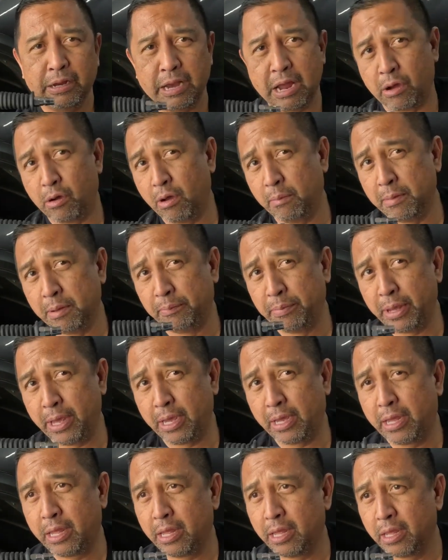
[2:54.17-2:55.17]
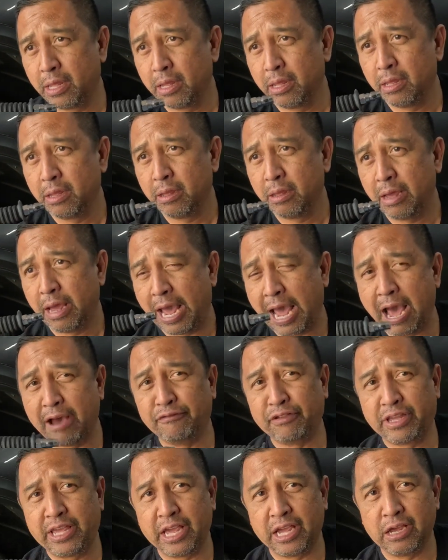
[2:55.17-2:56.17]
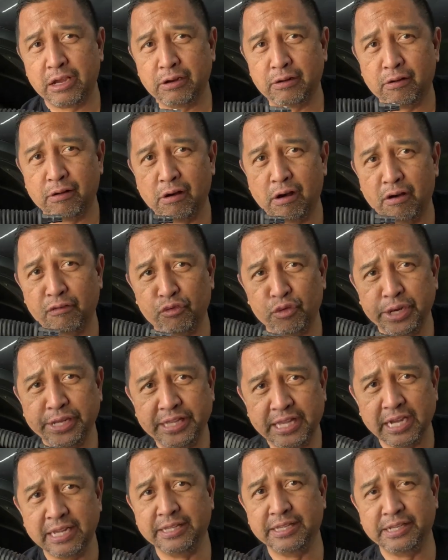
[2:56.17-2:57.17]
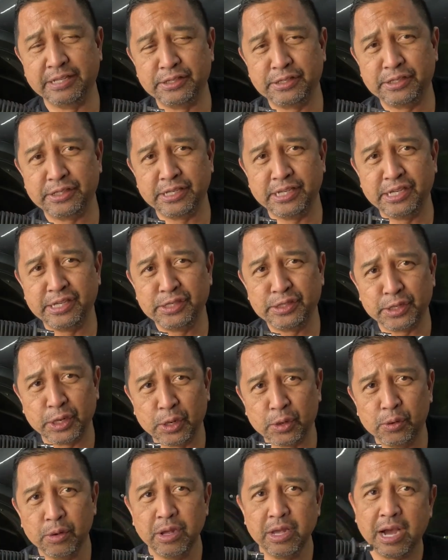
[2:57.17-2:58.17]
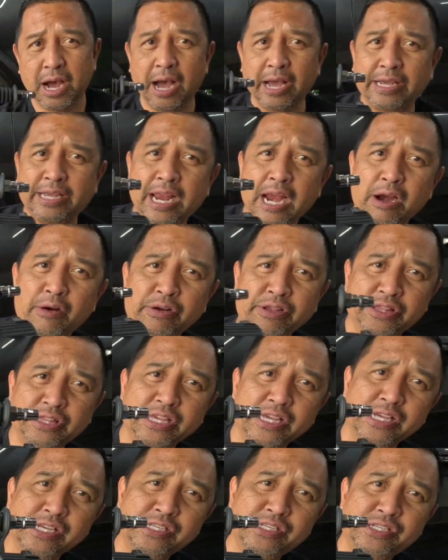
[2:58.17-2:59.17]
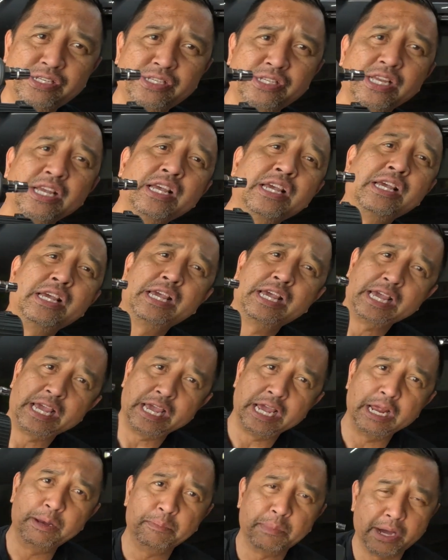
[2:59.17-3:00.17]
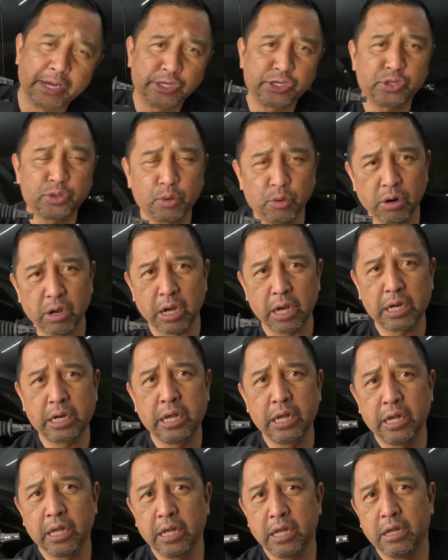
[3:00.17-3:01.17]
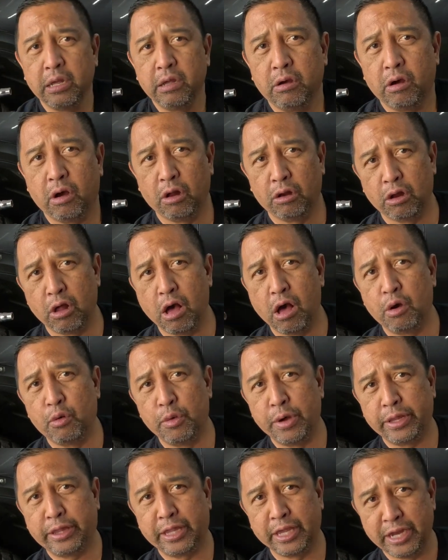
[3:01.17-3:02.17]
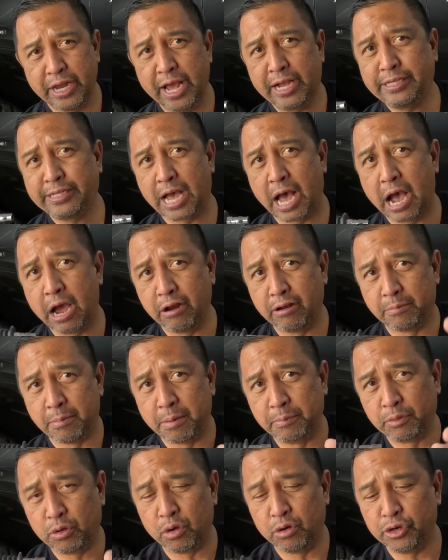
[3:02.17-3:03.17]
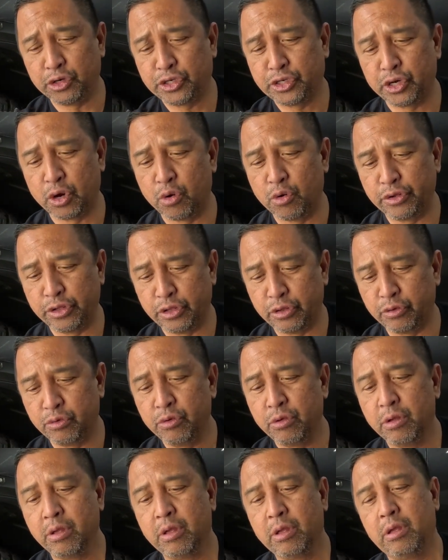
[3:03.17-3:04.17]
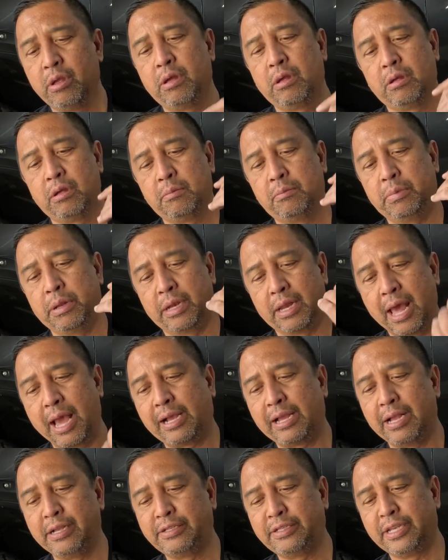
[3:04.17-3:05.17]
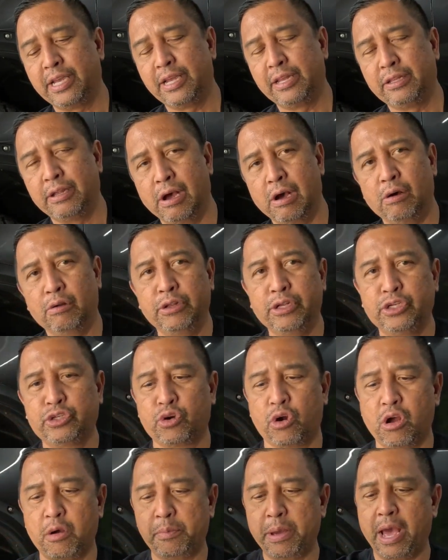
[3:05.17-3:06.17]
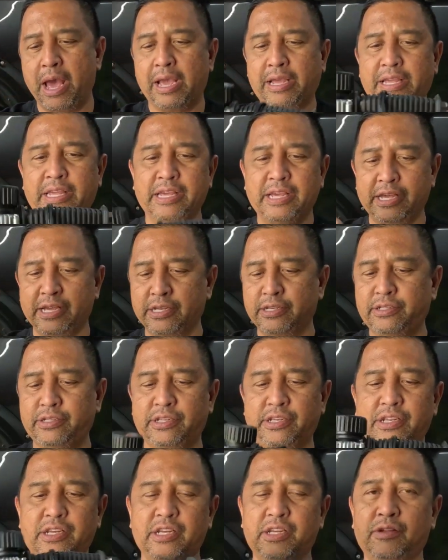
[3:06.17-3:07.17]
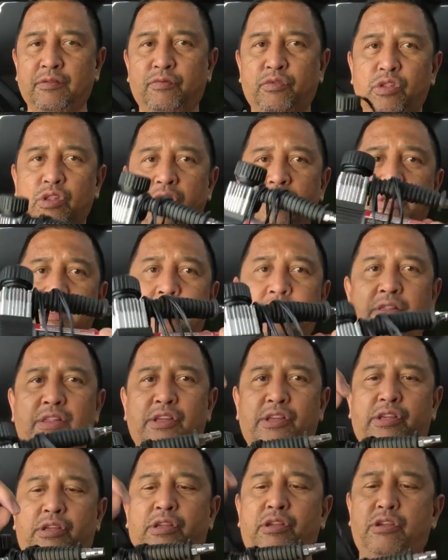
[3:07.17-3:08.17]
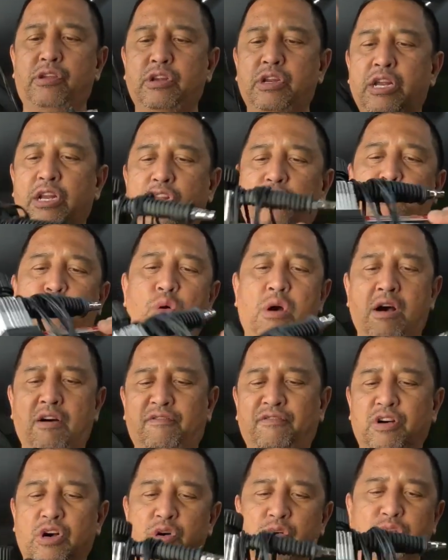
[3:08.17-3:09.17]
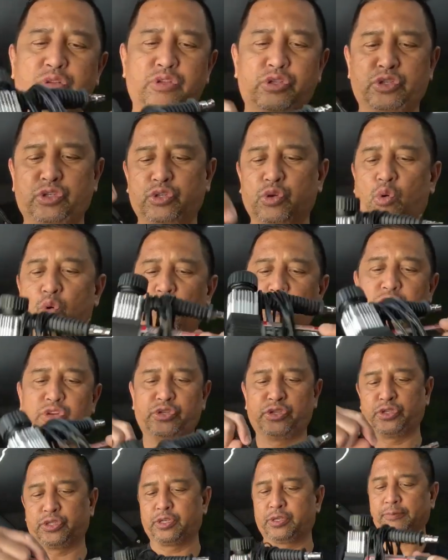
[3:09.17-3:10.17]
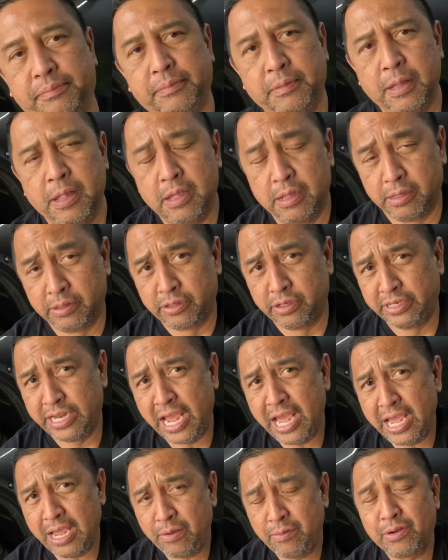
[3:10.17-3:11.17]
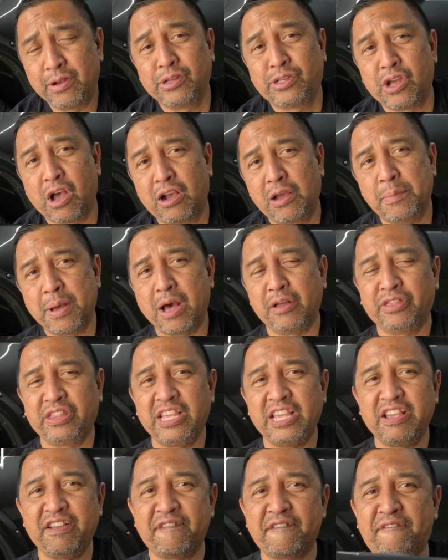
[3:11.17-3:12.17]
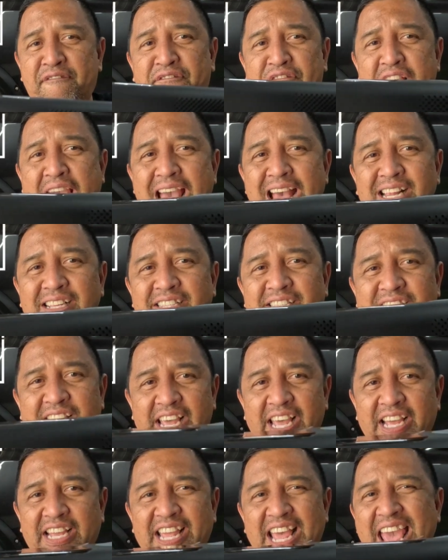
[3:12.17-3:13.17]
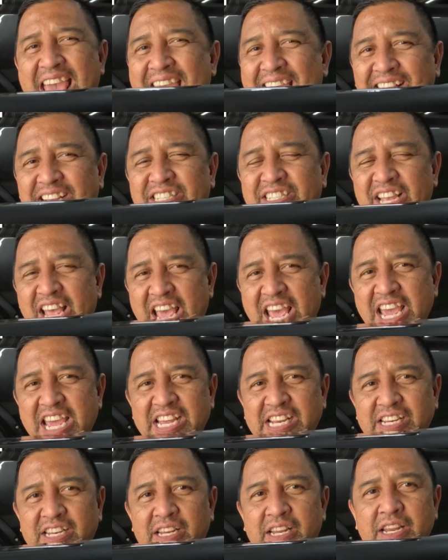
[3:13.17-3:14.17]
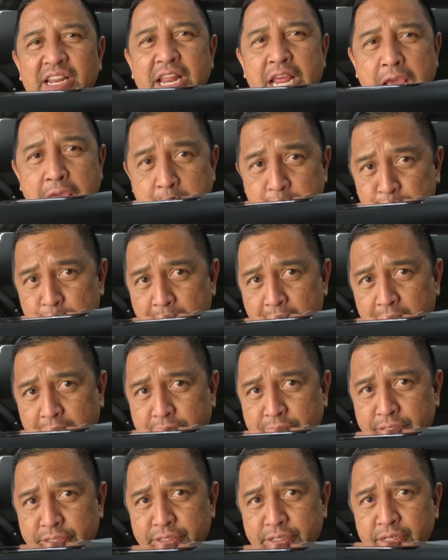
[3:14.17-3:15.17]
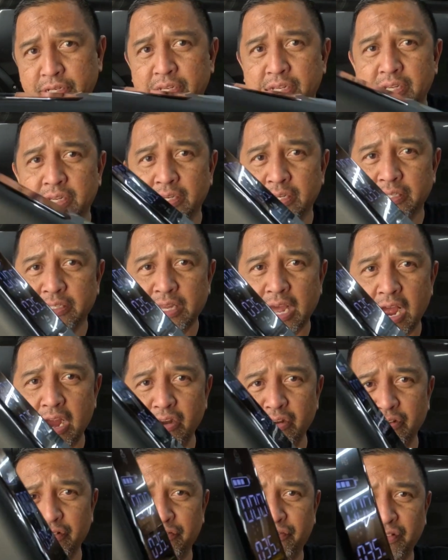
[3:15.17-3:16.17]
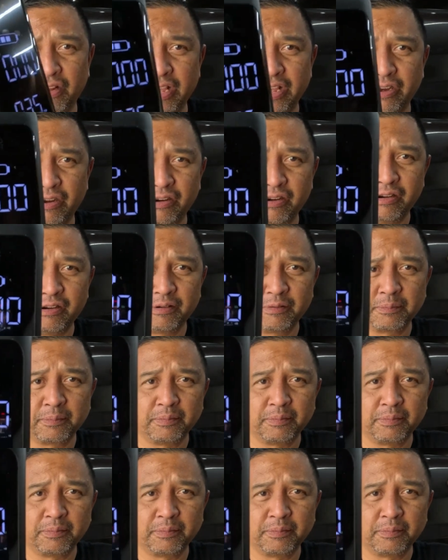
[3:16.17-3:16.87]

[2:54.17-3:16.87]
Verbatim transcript: Now I'm a big advocate of redundancy. So I carry this in my truck along with the next item I'm gonna show you. But like I said, the only drawback is that you need a 12 volt source. Today, we're gonna to talk about the Fanttik X8 Apex tire inflator.